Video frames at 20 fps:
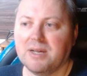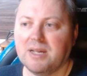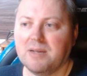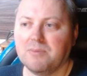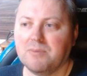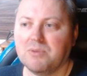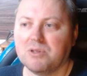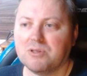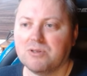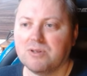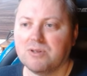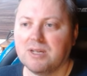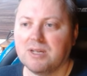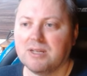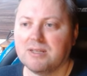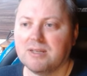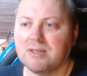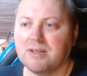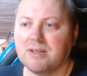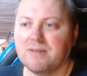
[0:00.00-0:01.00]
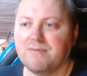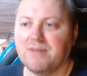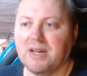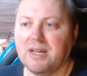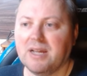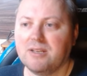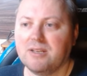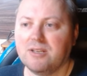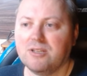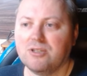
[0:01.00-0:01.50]
able to get an
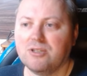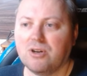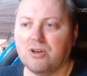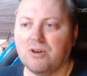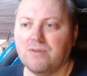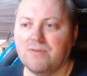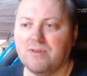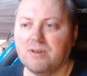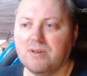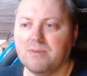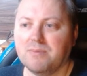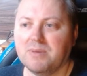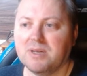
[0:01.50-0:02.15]
advantage often,